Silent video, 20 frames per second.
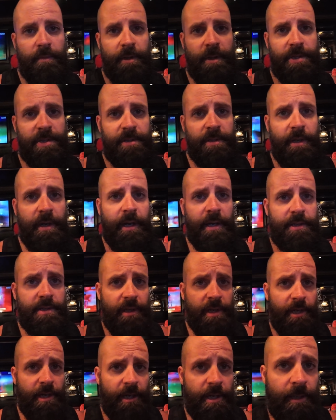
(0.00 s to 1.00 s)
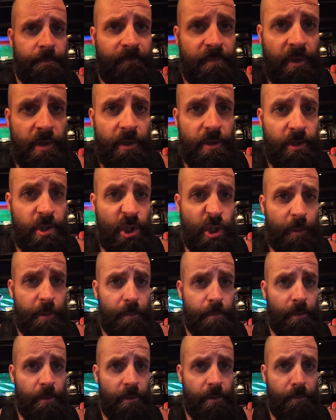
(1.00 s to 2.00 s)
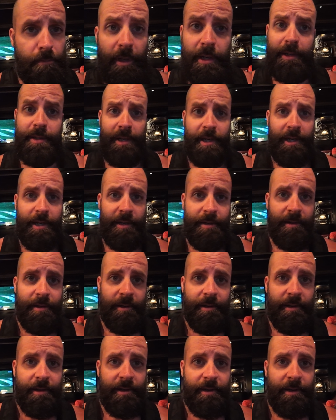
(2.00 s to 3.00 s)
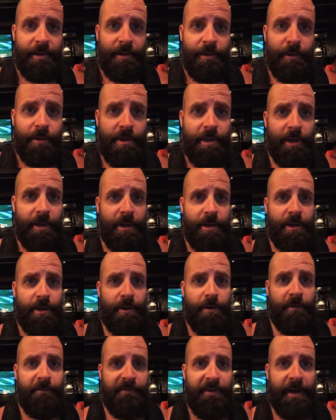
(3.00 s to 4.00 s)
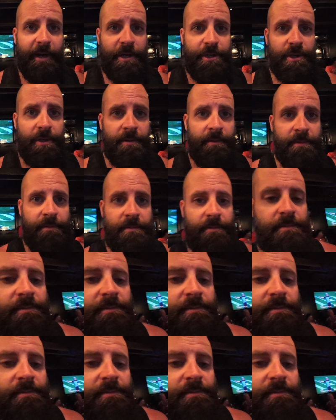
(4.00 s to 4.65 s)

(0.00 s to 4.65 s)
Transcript: it's not Super Bowl Monday without a good old-fashioned